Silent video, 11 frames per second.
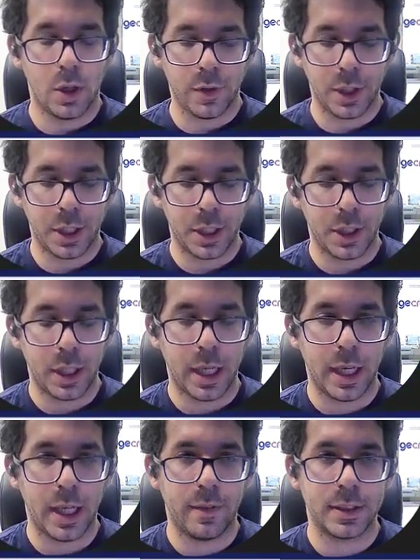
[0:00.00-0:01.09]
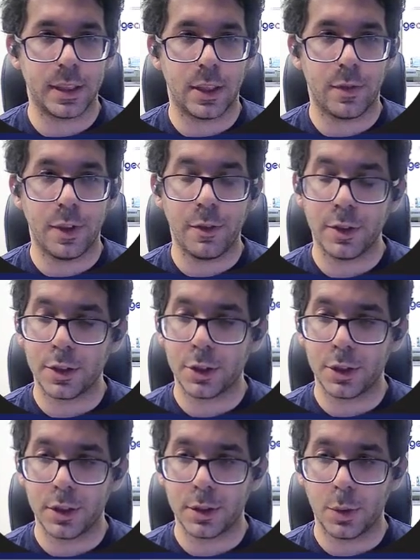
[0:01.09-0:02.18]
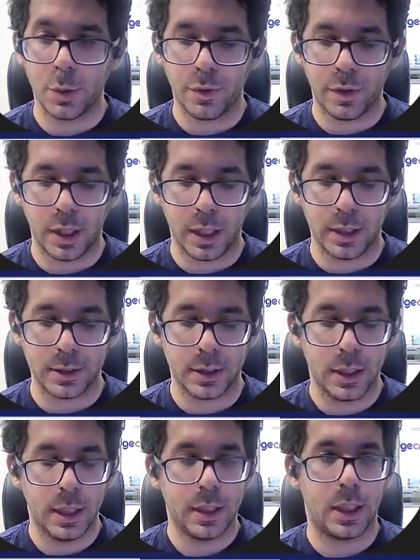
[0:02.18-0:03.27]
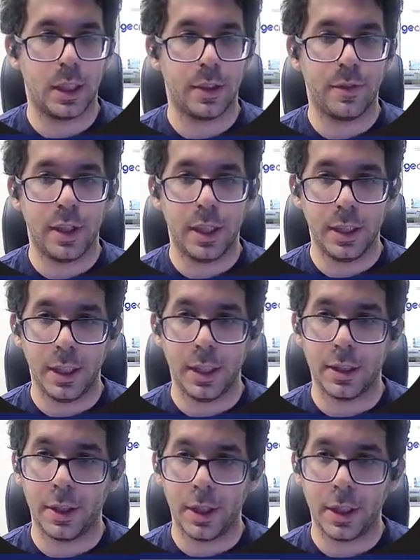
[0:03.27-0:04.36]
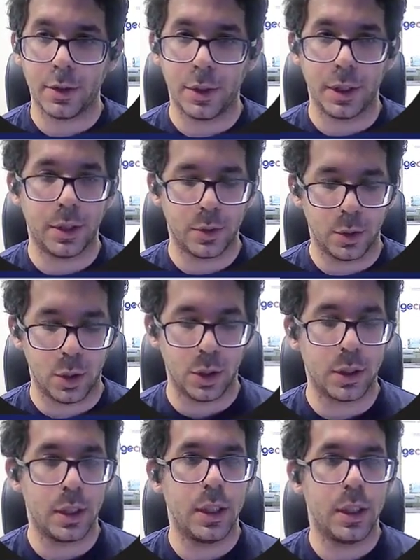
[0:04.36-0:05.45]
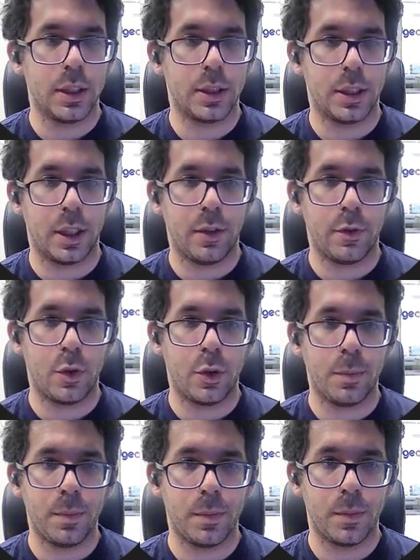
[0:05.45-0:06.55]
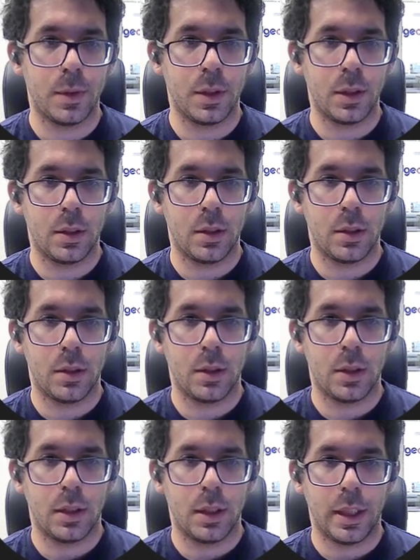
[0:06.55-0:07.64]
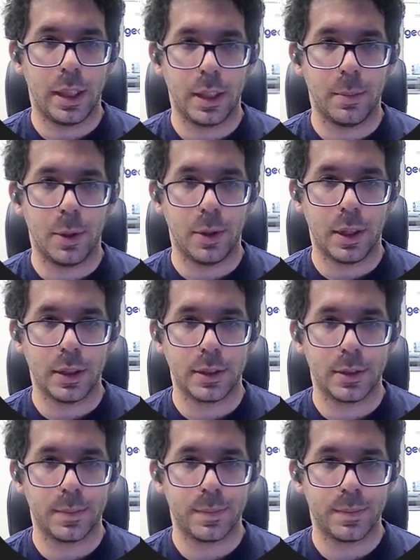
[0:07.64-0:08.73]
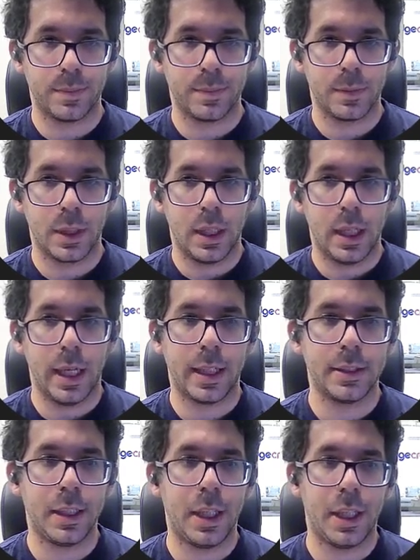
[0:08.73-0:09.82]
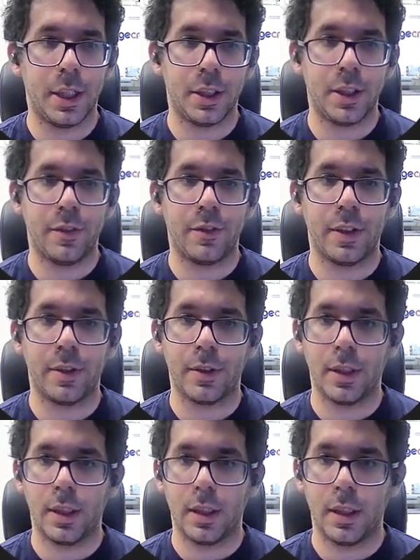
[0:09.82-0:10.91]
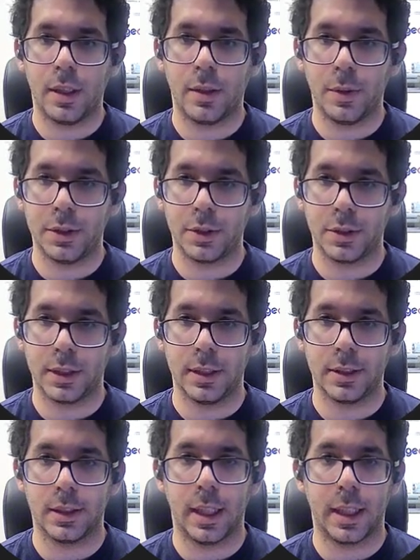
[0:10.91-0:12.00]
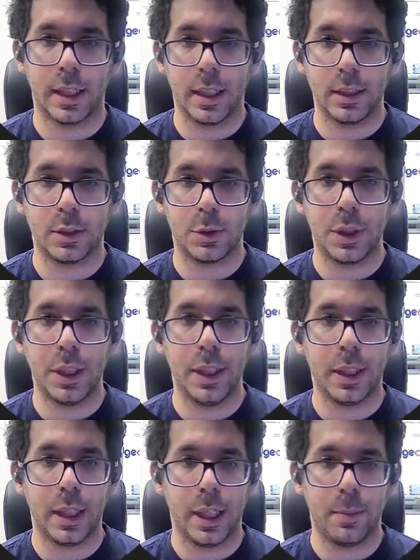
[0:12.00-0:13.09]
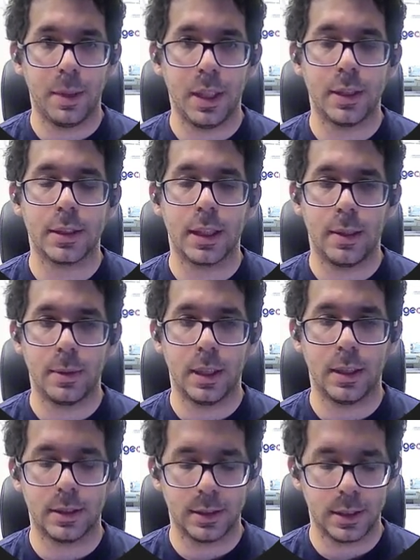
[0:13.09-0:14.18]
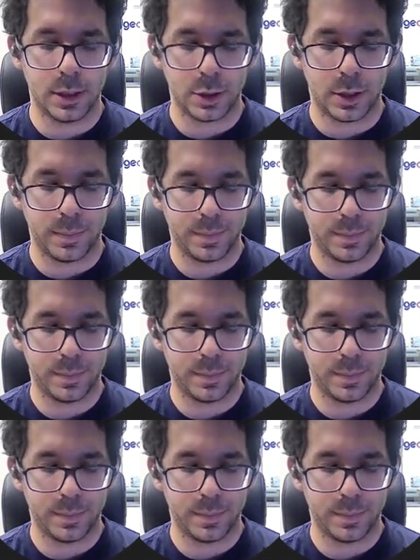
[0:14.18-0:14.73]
Over here, I have a set of infrastructure as code files that are defined in a directory called Terraform AWS. I can see here different resources like S3, KMS, Lambdas, etc.